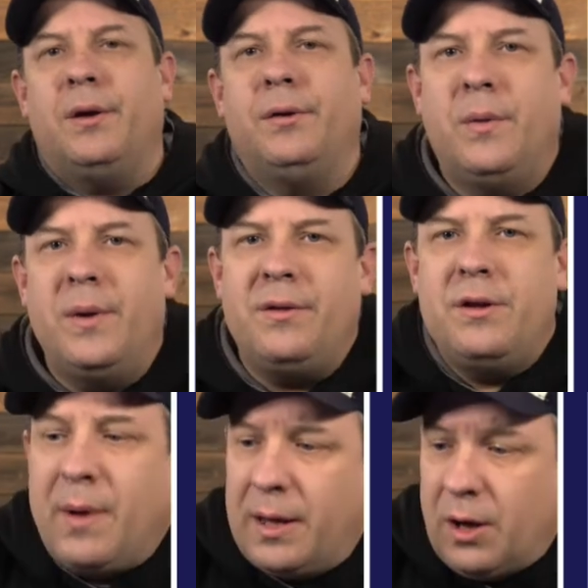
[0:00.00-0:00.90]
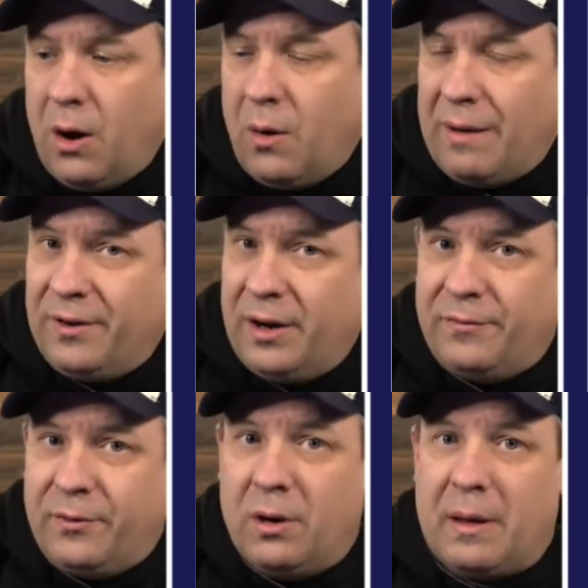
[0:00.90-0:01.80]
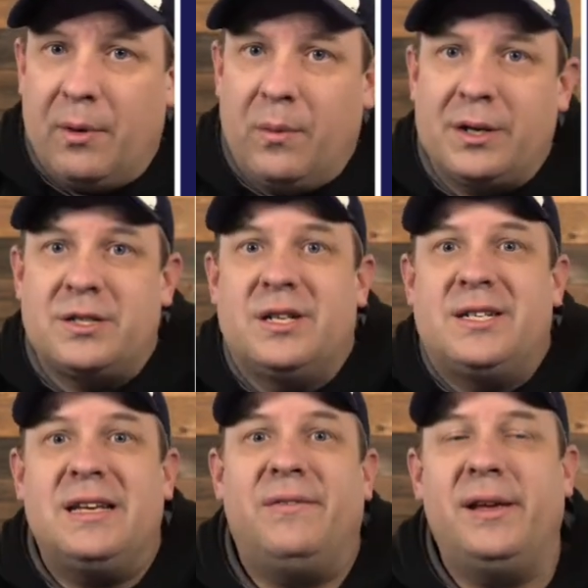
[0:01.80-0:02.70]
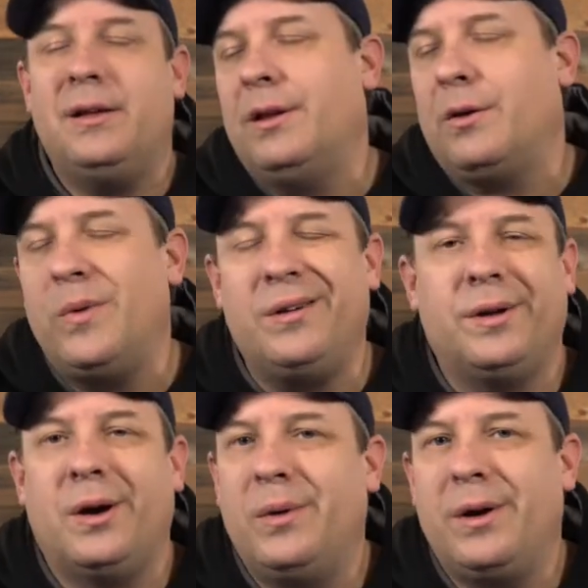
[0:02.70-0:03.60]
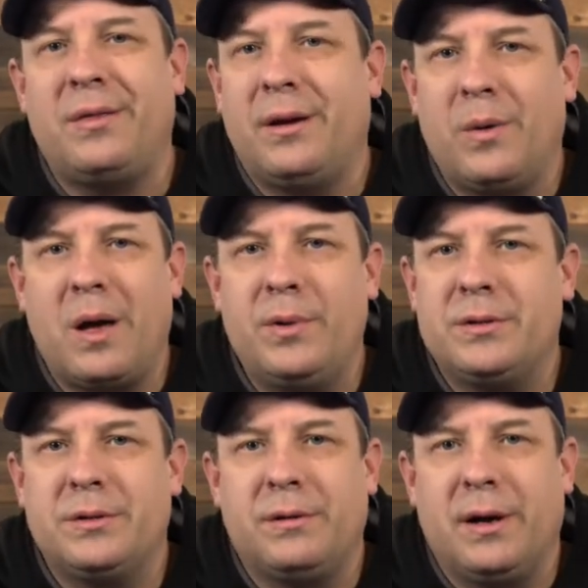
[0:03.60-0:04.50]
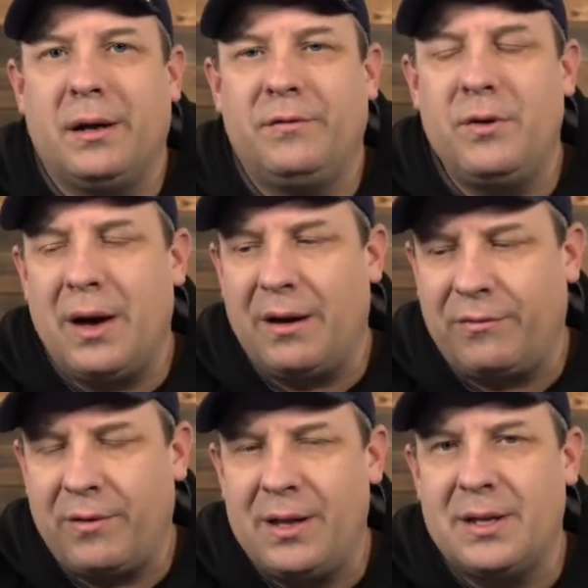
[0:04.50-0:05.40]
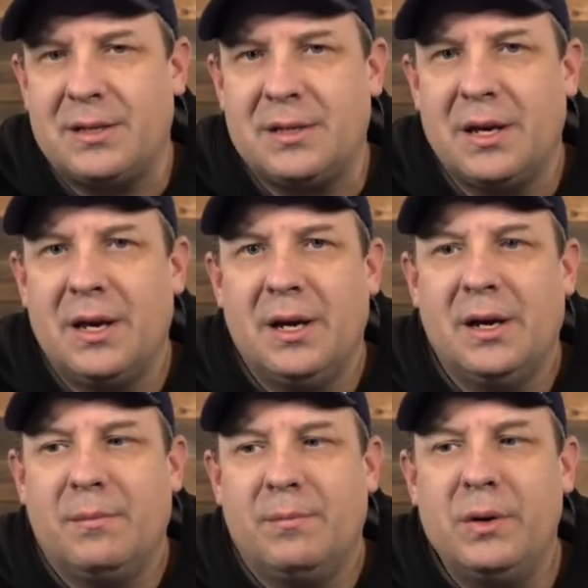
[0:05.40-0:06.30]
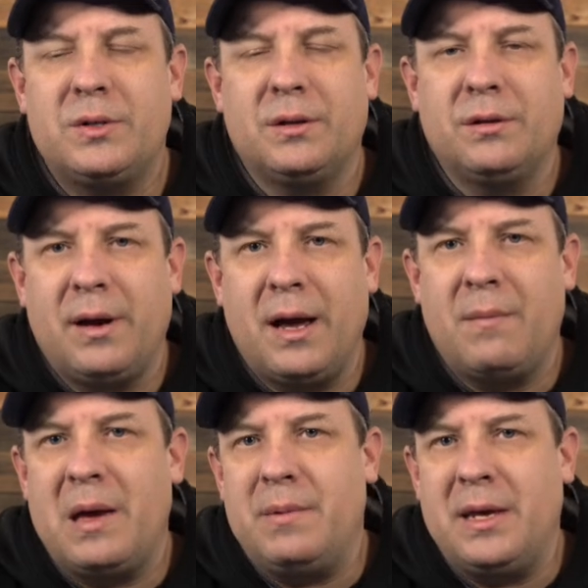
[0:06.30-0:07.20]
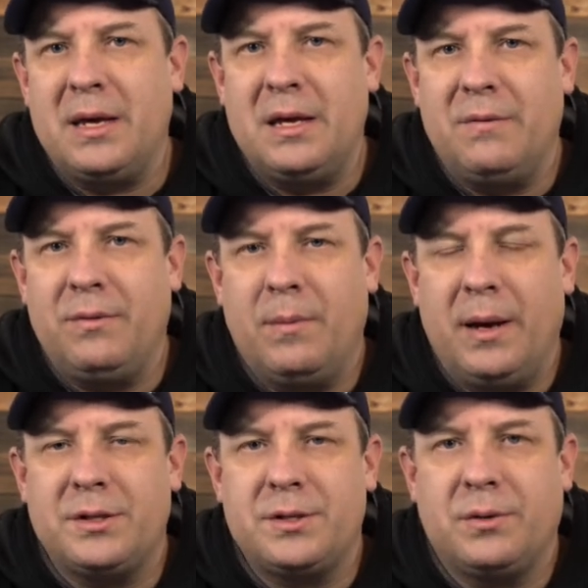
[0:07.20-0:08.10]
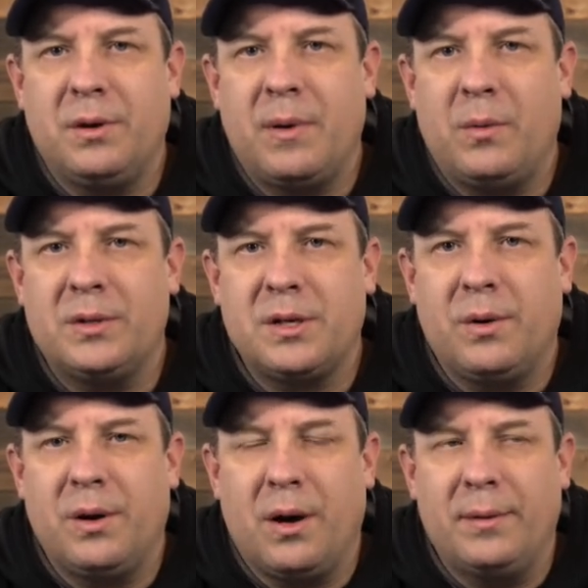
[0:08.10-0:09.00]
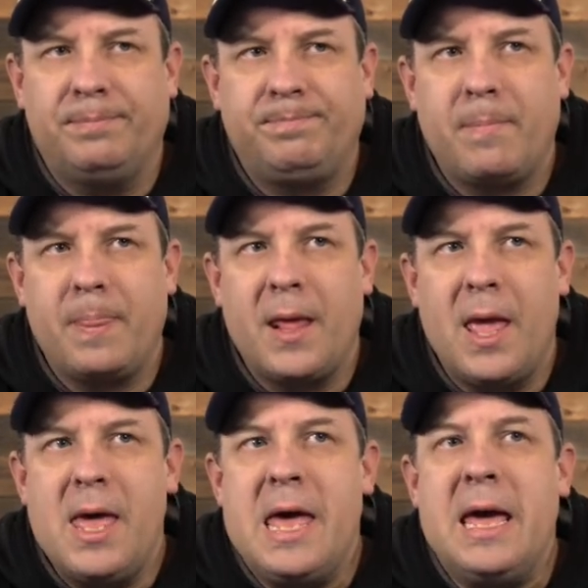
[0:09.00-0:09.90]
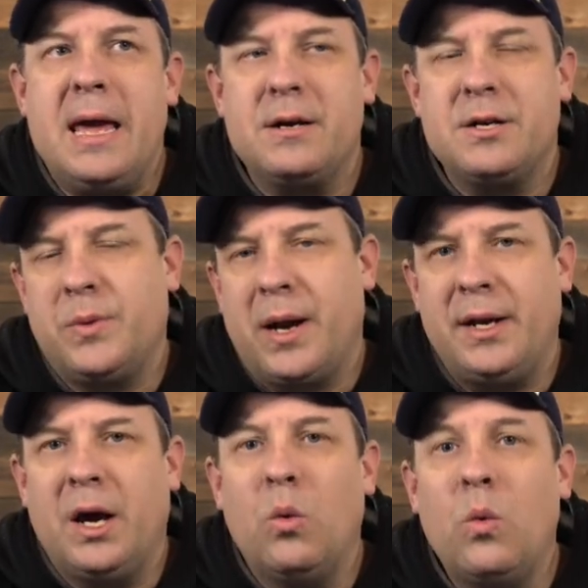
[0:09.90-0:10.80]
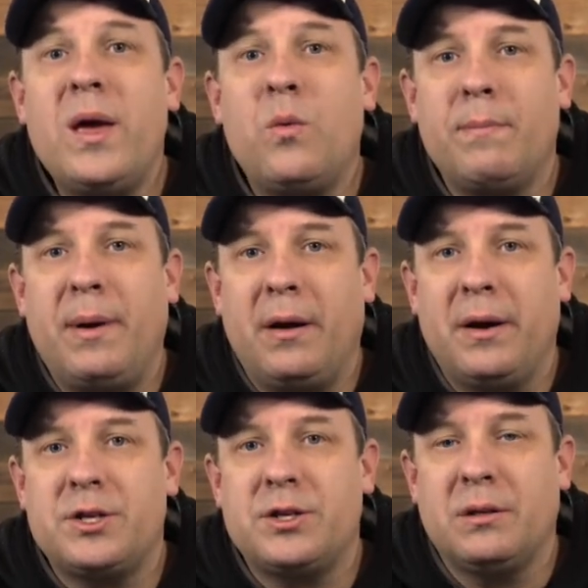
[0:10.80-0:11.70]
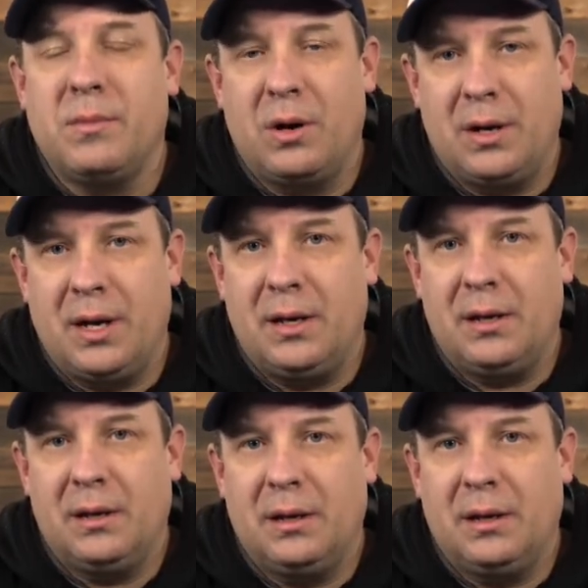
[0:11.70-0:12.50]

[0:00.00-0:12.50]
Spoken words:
really don't know either. You might, oh, I'm very informed. I've been watching the TV. Look, we don't know. We're not there. We're not boots on the ground. If you got a friend that's boots on the ground, maybe they can give you a better story about what's going on. Here's what I know. We were bearish on the market